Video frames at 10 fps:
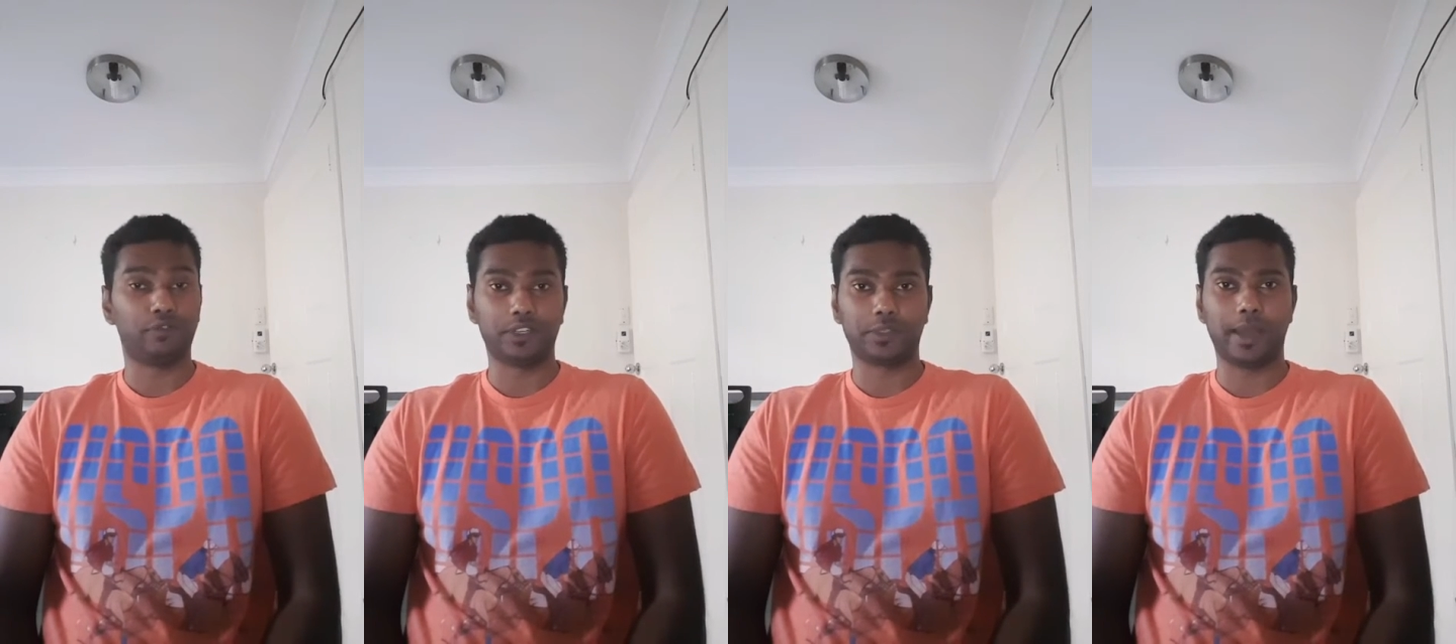
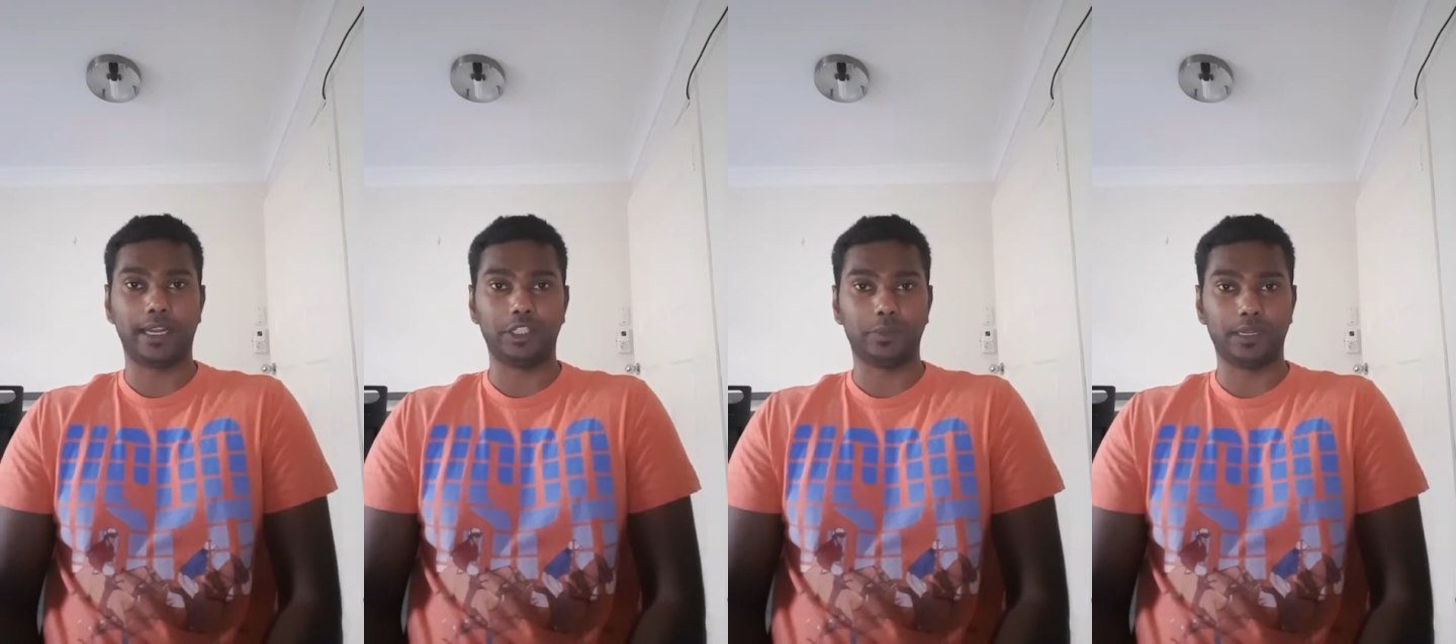risk
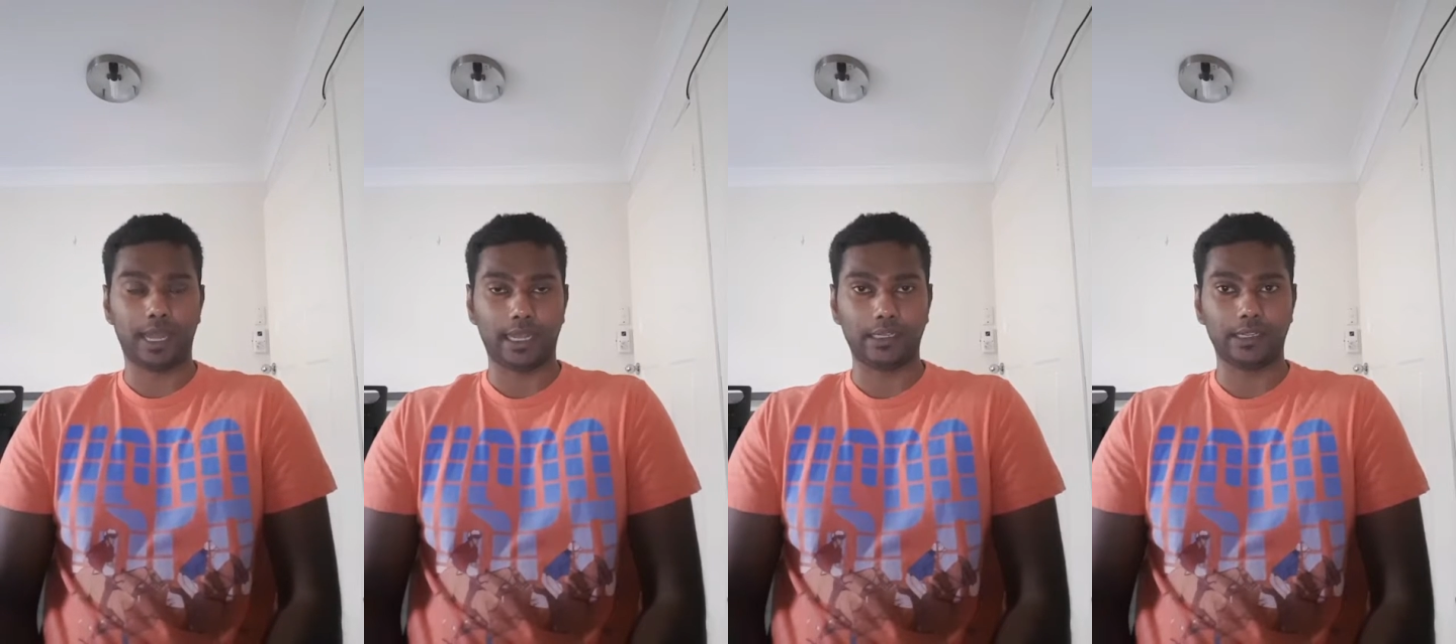management
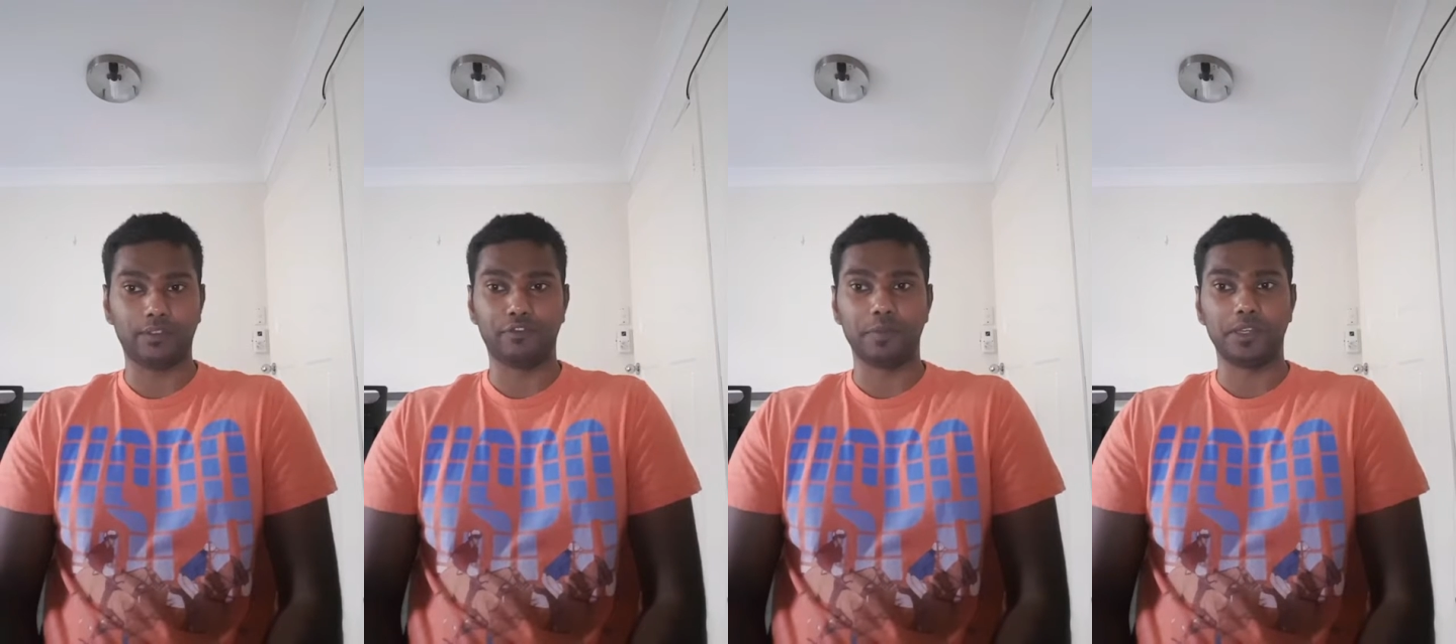and
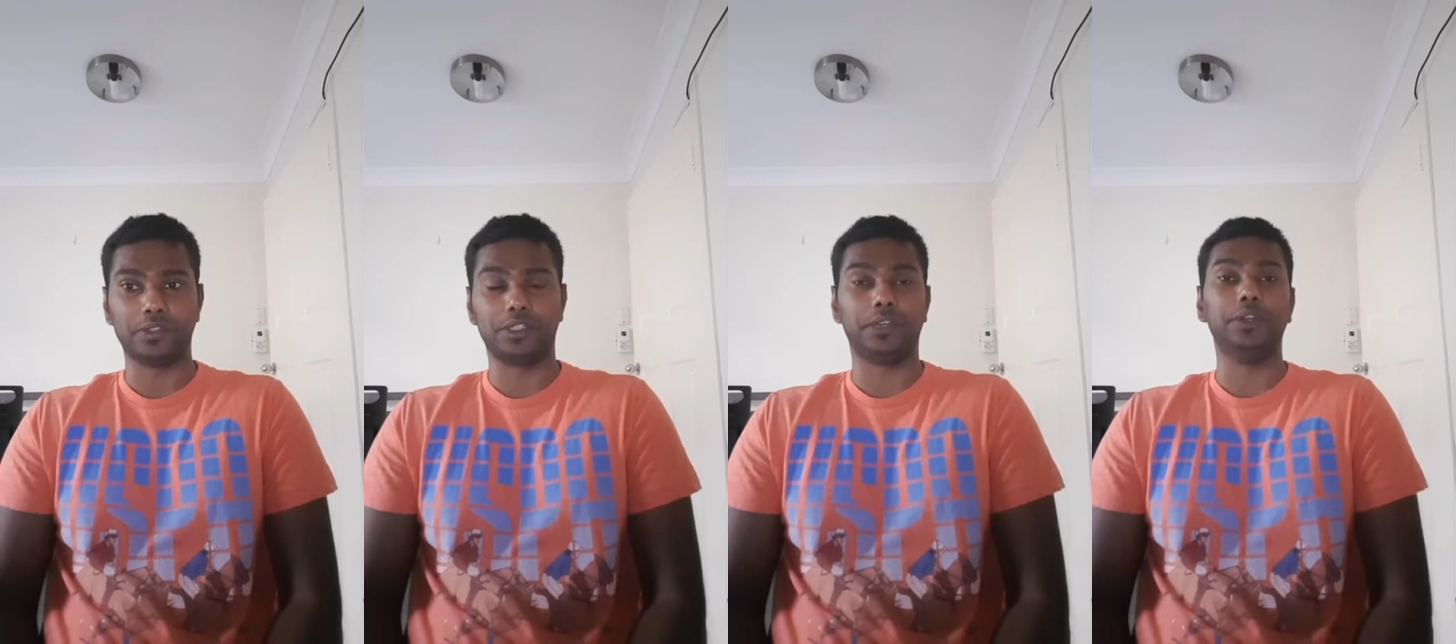
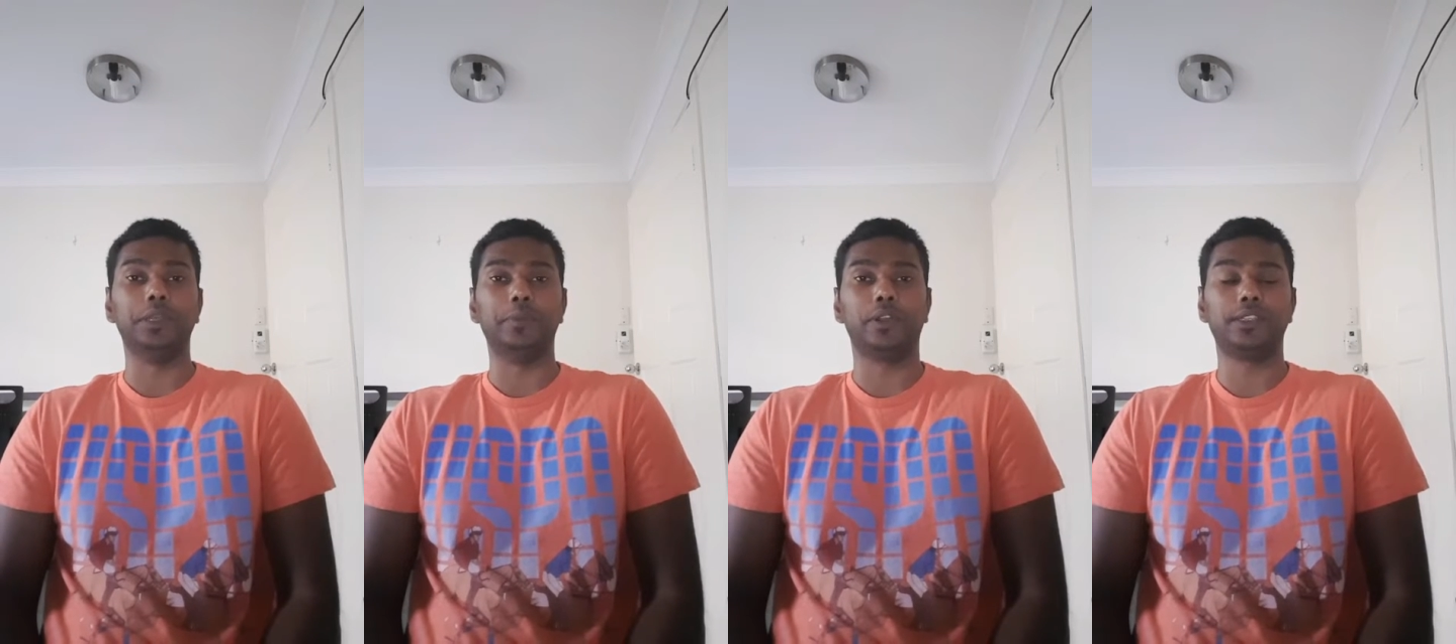information
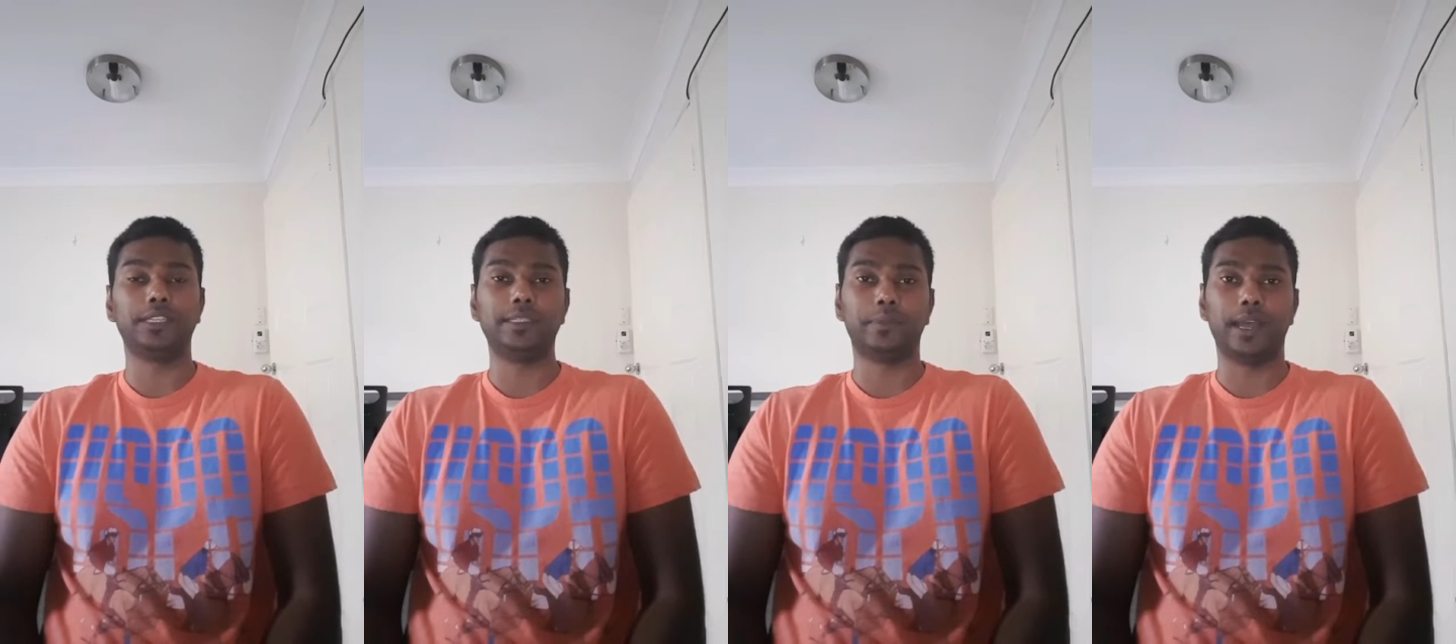security
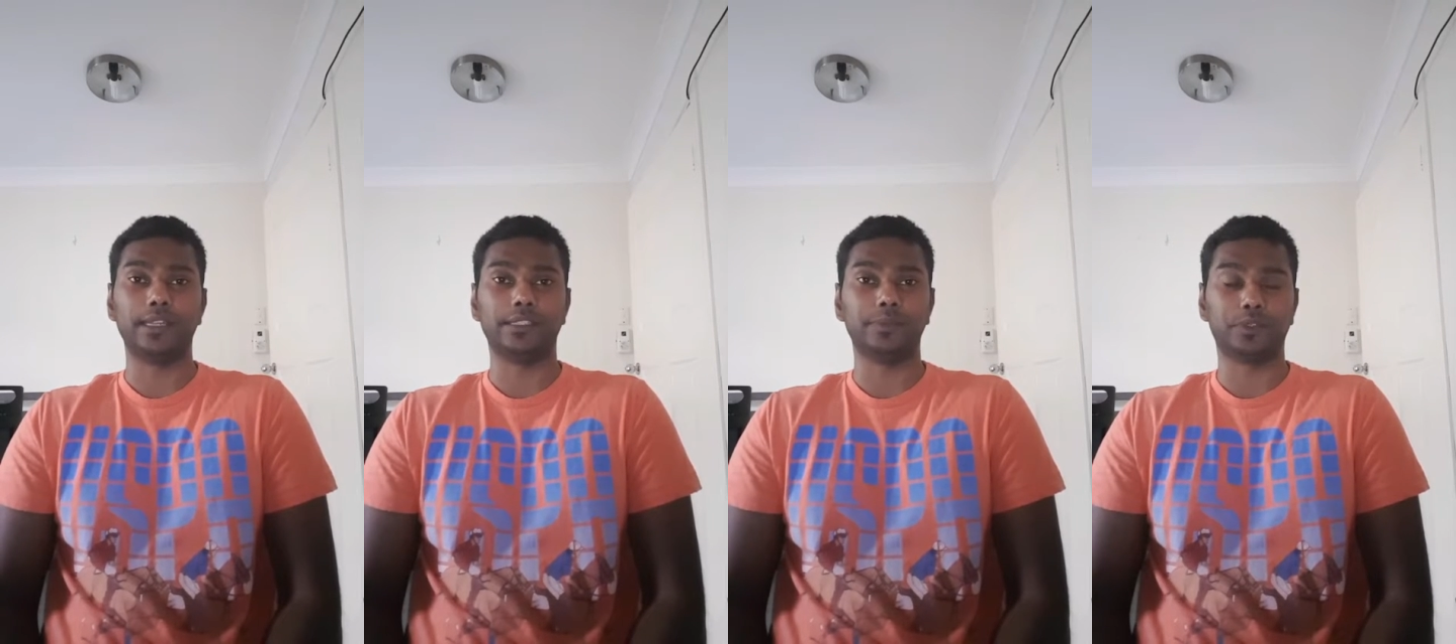policies,
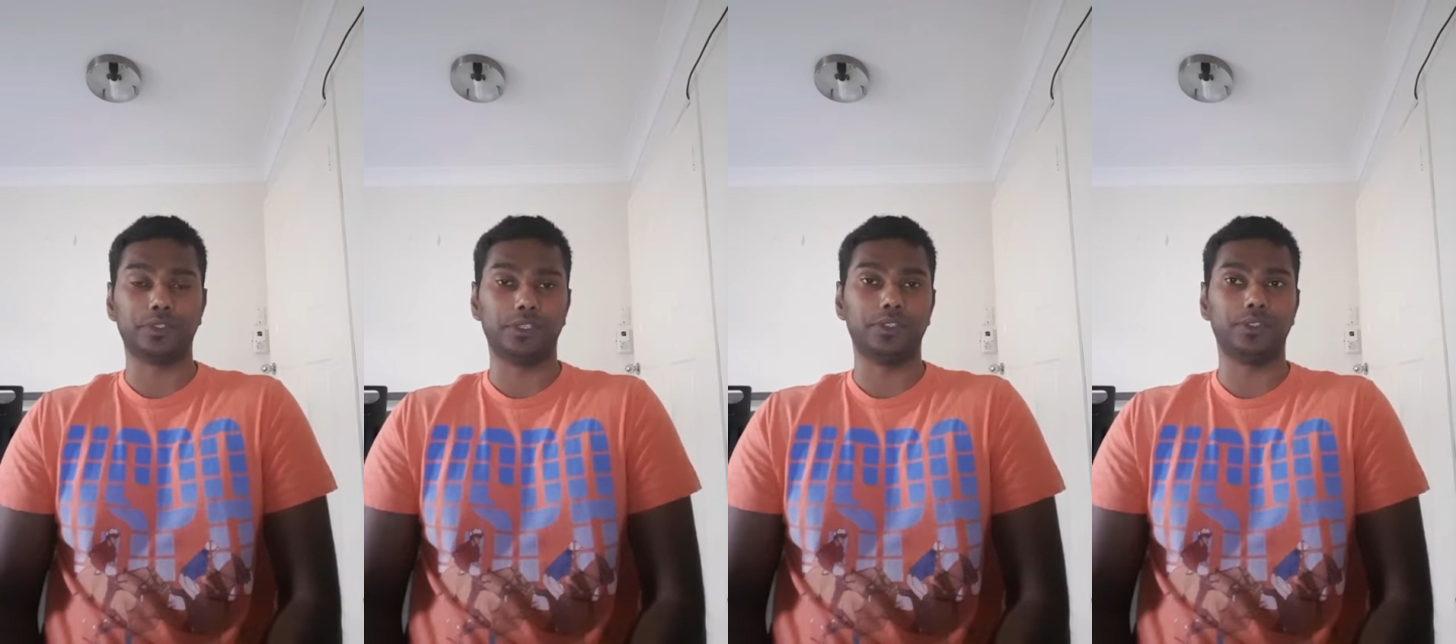plans and
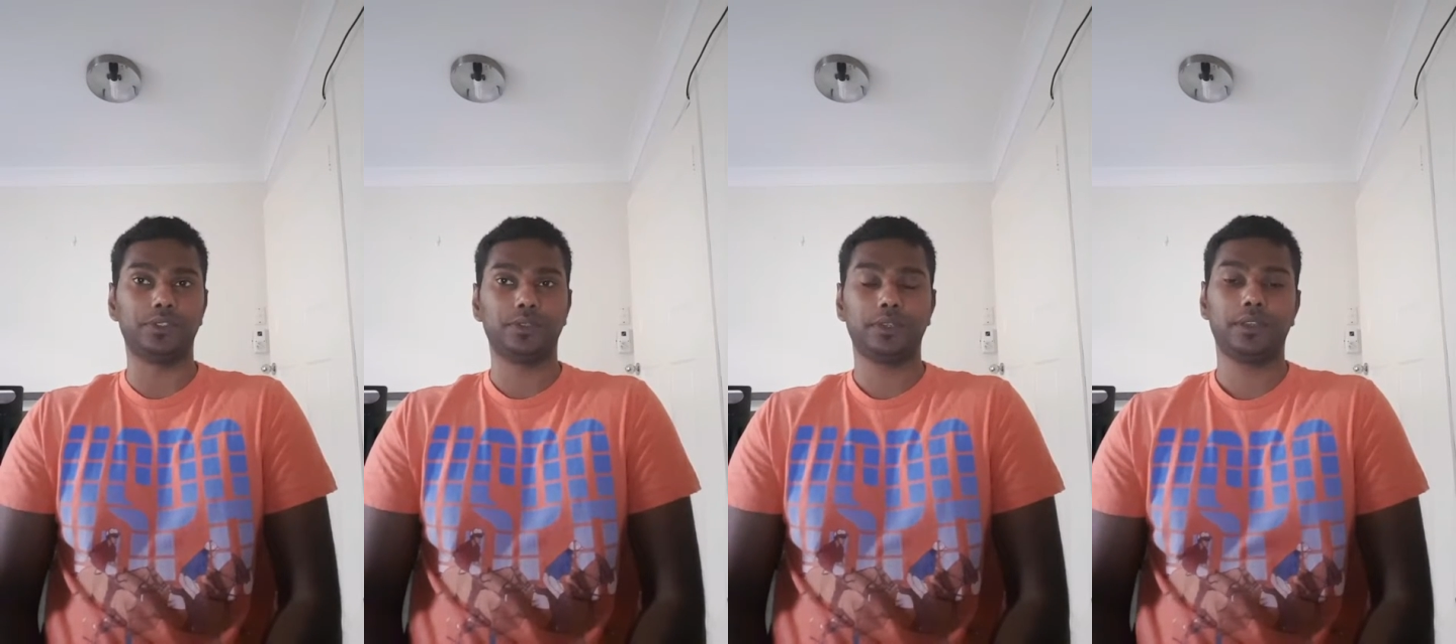
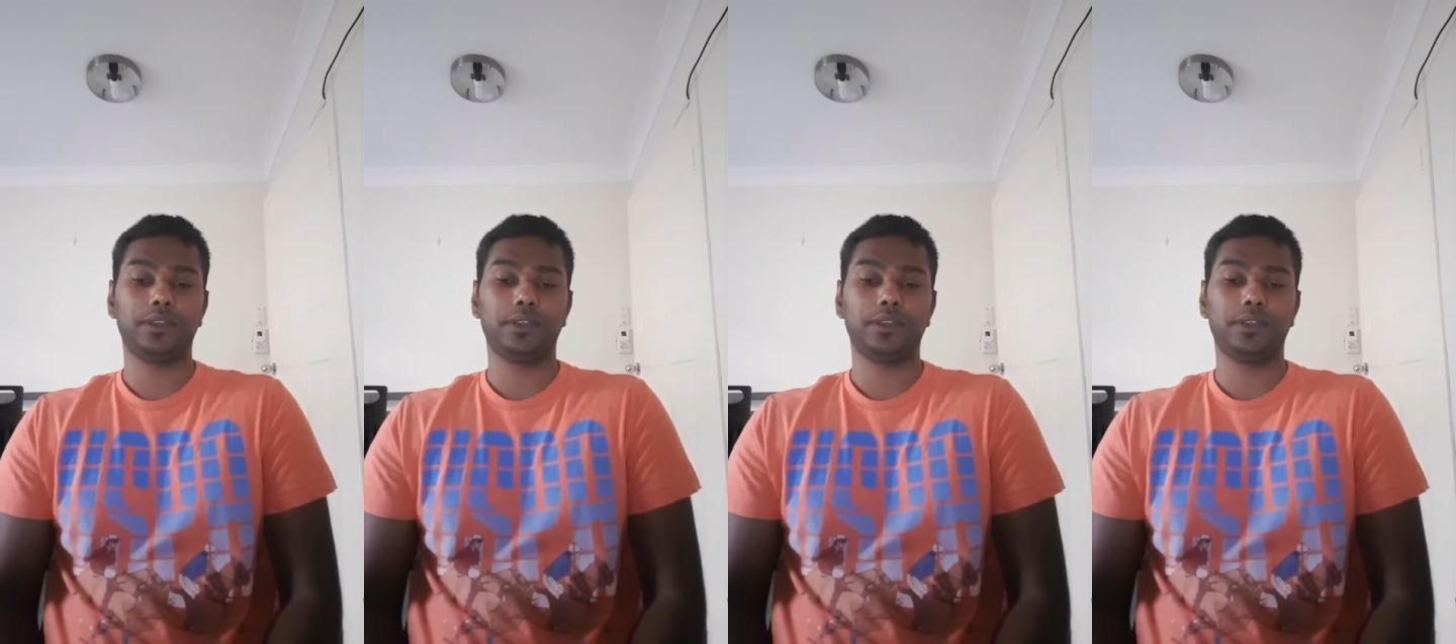procedures.